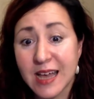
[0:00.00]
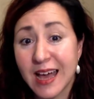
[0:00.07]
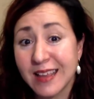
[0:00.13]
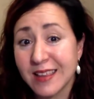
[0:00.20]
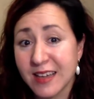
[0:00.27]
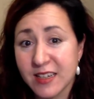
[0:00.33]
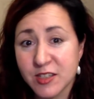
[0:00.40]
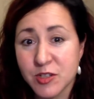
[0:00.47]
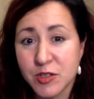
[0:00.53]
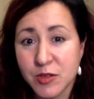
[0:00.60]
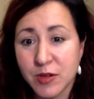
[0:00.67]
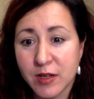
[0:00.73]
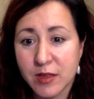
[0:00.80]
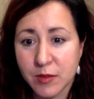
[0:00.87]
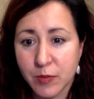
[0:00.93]
I like to do
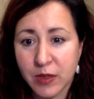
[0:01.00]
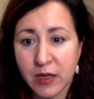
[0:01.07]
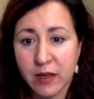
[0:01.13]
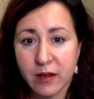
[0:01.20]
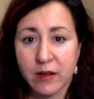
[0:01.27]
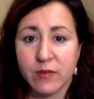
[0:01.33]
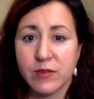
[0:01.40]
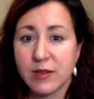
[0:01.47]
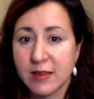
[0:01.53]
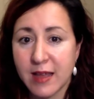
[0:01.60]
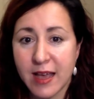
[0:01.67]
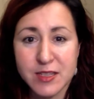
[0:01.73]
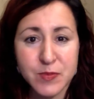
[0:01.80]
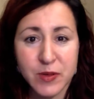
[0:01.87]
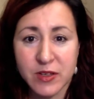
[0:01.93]
it at the beginning of the class